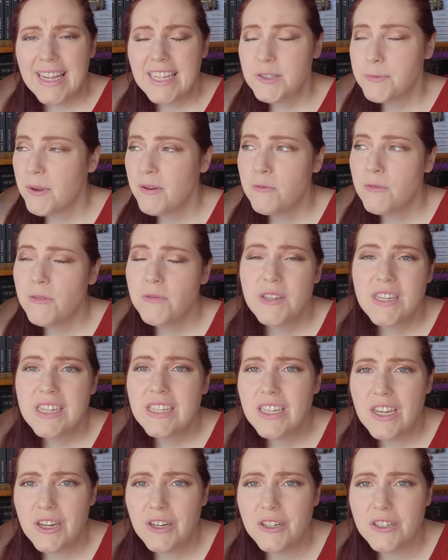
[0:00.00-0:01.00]
It's been
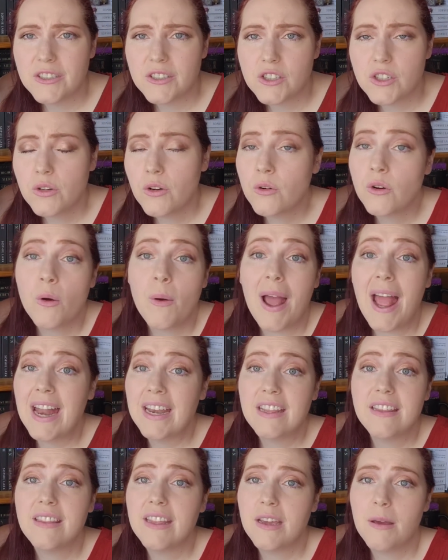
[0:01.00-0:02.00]
15 years. You don't know
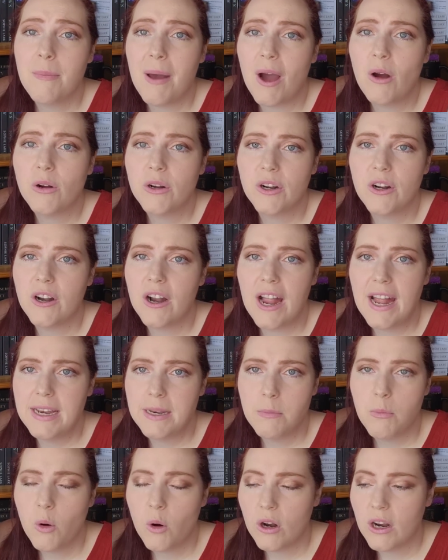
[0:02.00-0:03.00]
anything about her
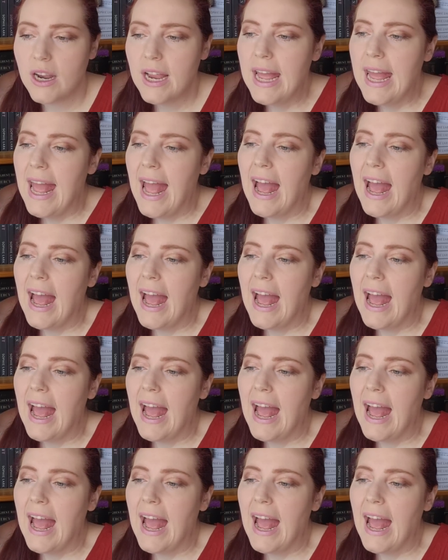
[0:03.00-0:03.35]
anymore.